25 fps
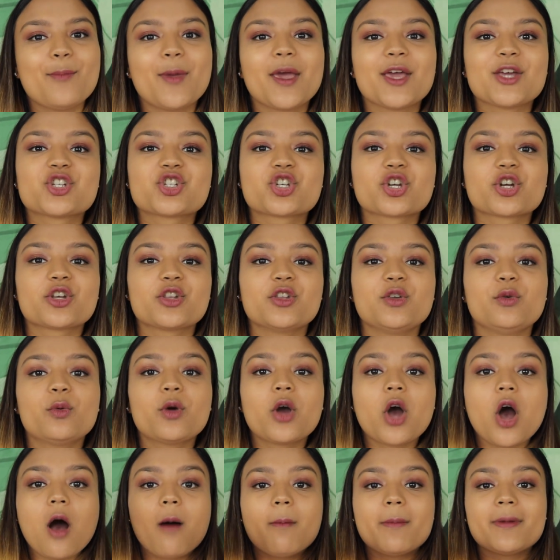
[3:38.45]
make sure you
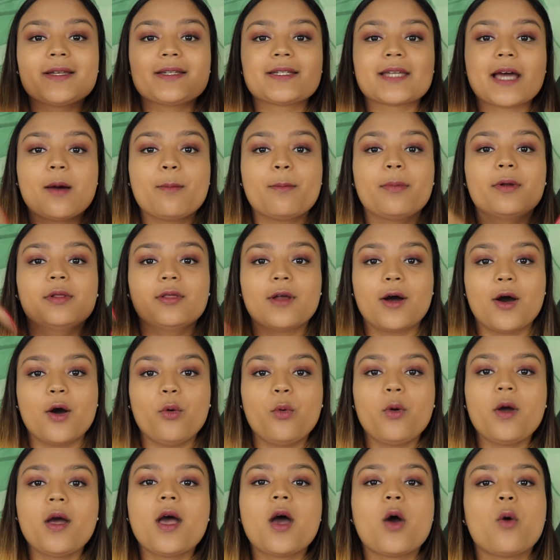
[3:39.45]
comment down
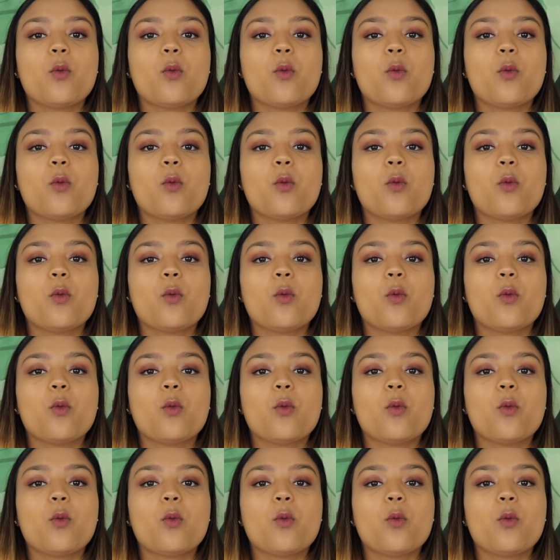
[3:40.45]
below